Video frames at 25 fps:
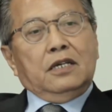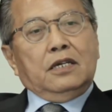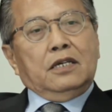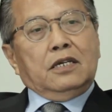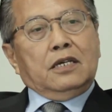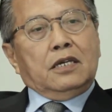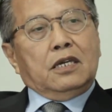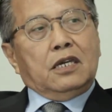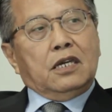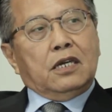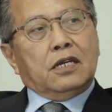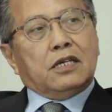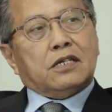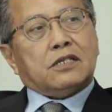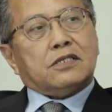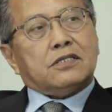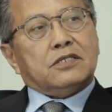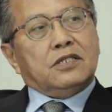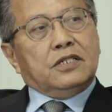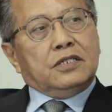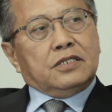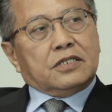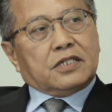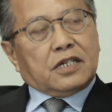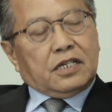Here
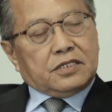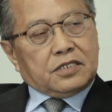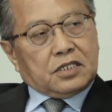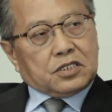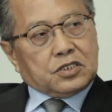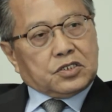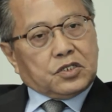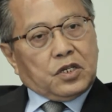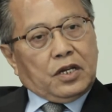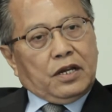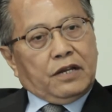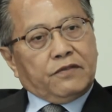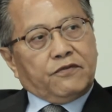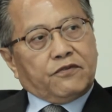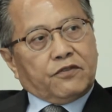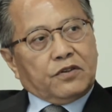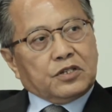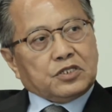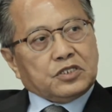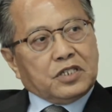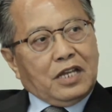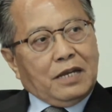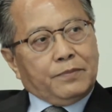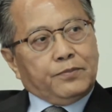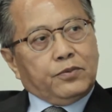in Kazakhstan, for
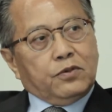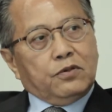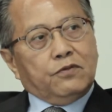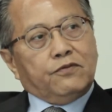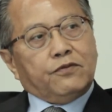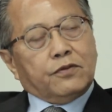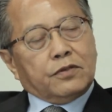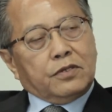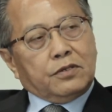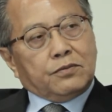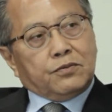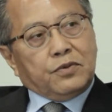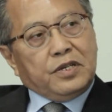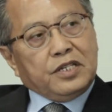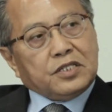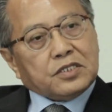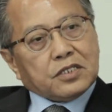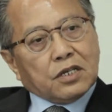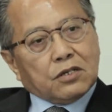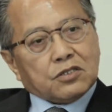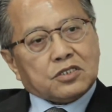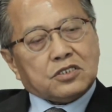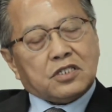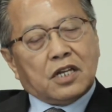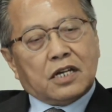example, for the
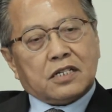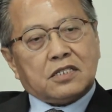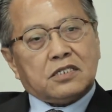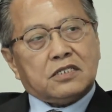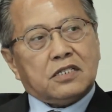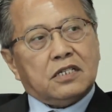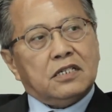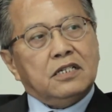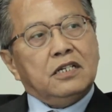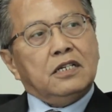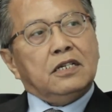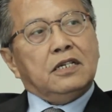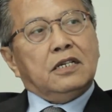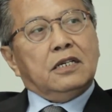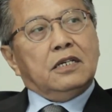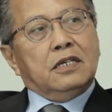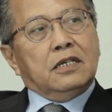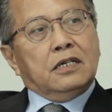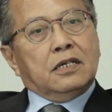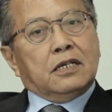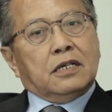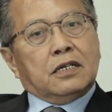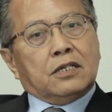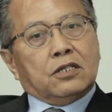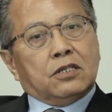retail sector,
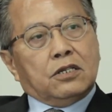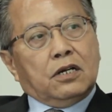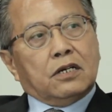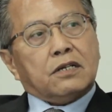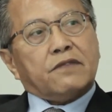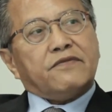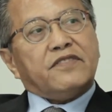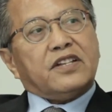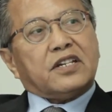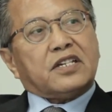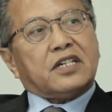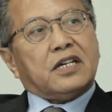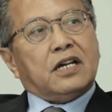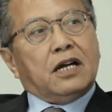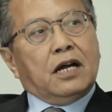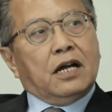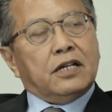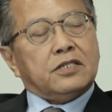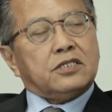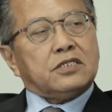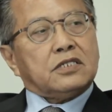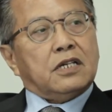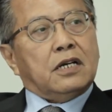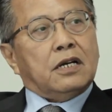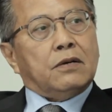a lot of the
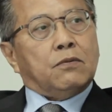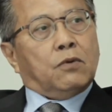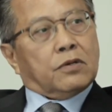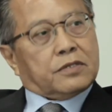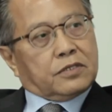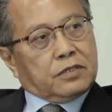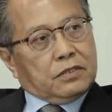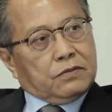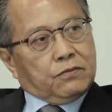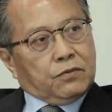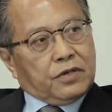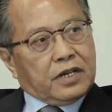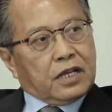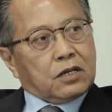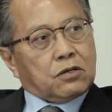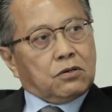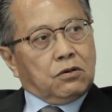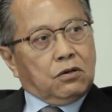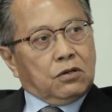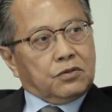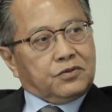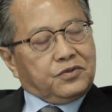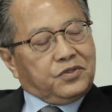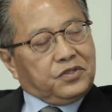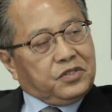cards are what I
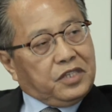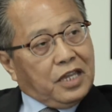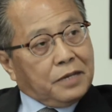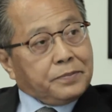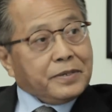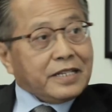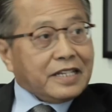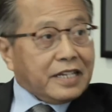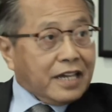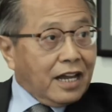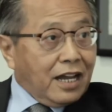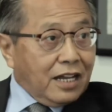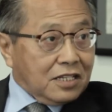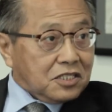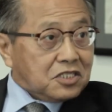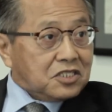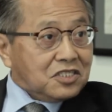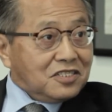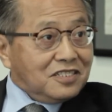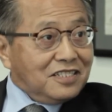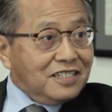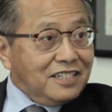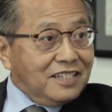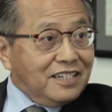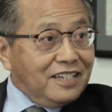call debit
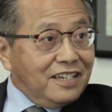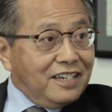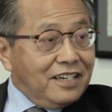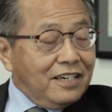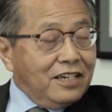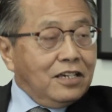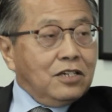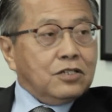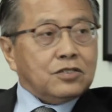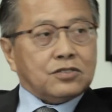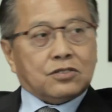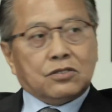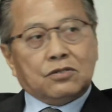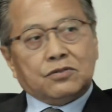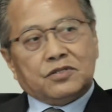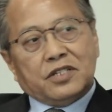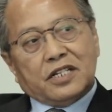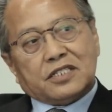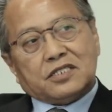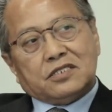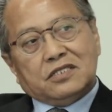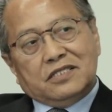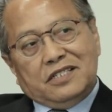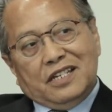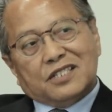cards. So
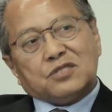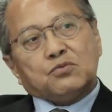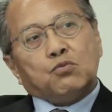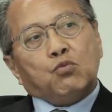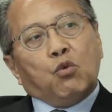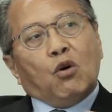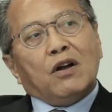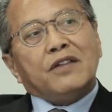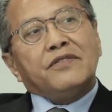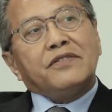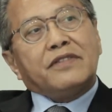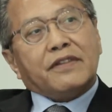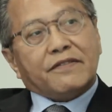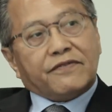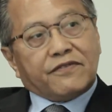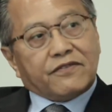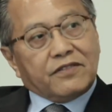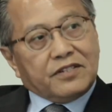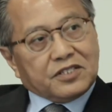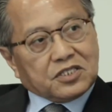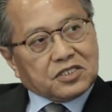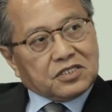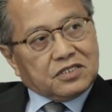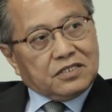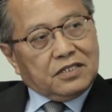there's one
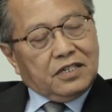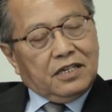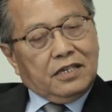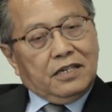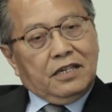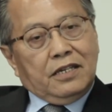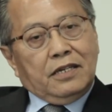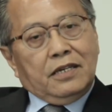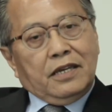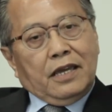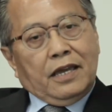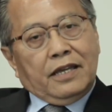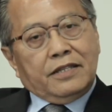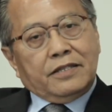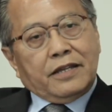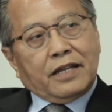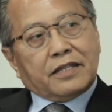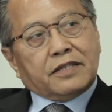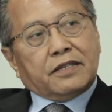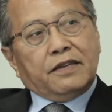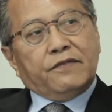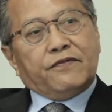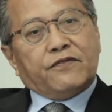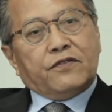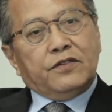difference. And
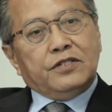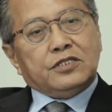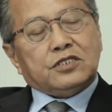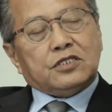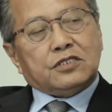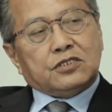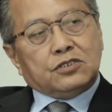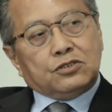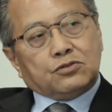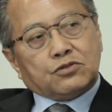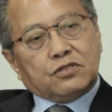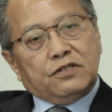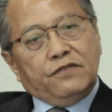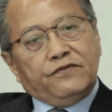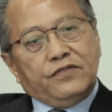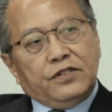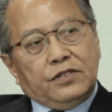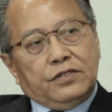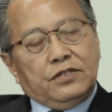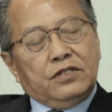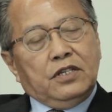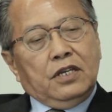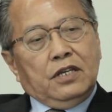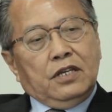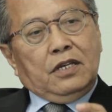that difference is
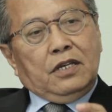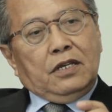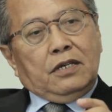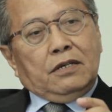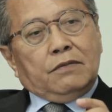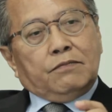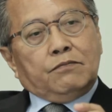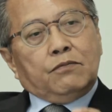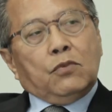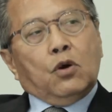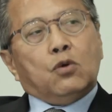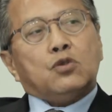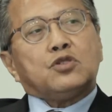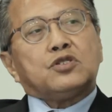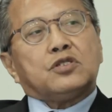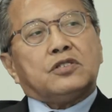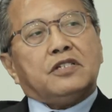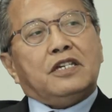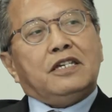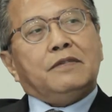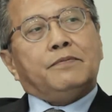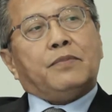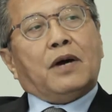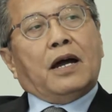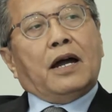driven
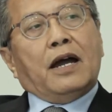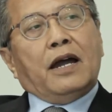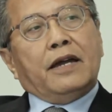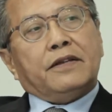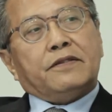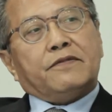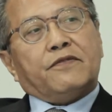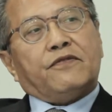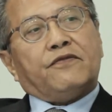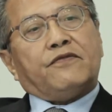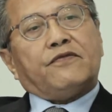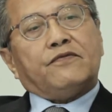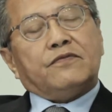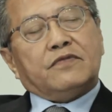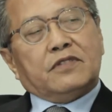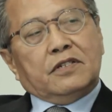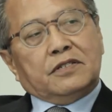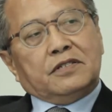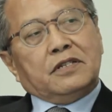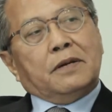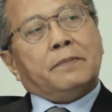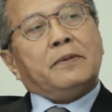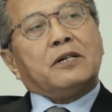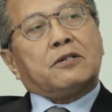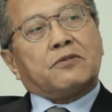mostly by the
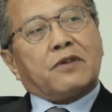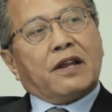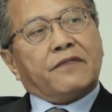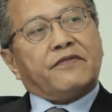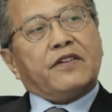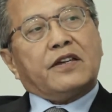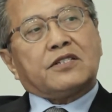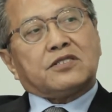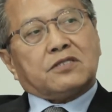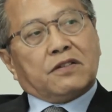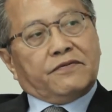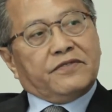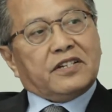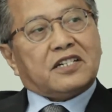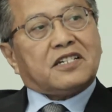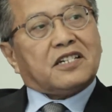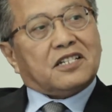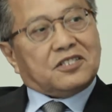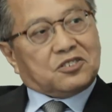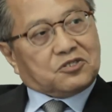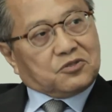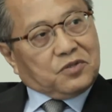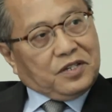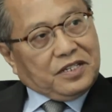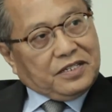demographics of the
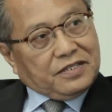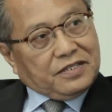country.